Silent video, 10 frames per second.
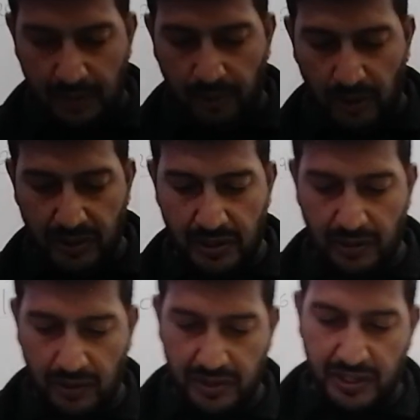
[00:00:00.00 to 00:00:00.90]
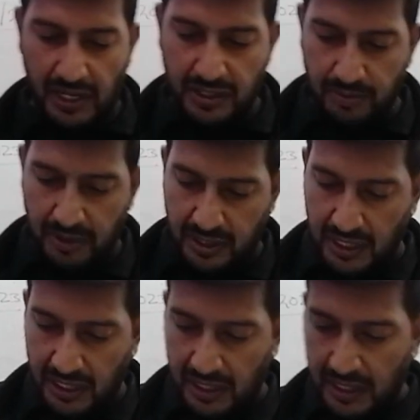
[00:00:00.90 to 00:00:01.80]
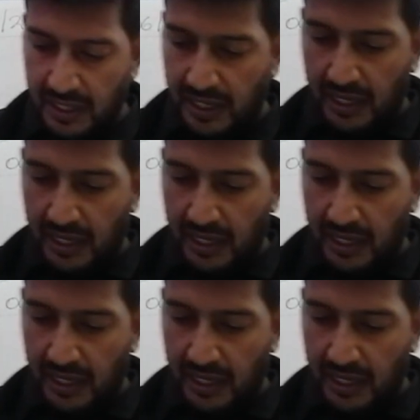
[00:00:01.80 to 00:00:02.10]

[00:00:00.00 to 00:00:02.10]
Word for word: important construction material